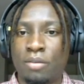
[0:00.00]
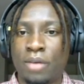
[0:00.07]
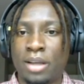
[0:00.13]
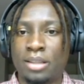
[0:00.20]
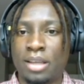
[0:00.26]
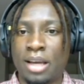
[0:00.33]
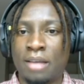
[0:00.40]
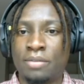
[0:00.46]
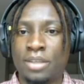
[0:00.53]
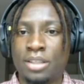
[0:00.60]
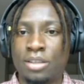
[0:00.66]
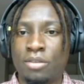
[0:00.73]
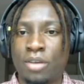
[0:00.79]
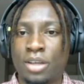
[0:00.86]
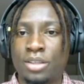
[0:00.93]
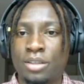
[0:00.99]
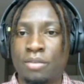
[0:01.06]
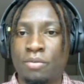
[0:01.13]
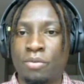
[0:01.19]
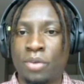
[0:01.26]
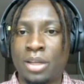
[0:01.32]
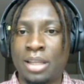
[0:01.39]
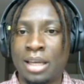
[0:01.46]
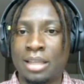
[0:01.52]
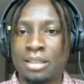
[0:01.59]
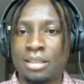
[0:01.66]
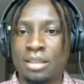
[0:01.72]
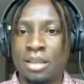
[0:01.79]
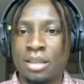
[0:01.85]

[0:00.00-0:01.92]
right? They have the integration freelance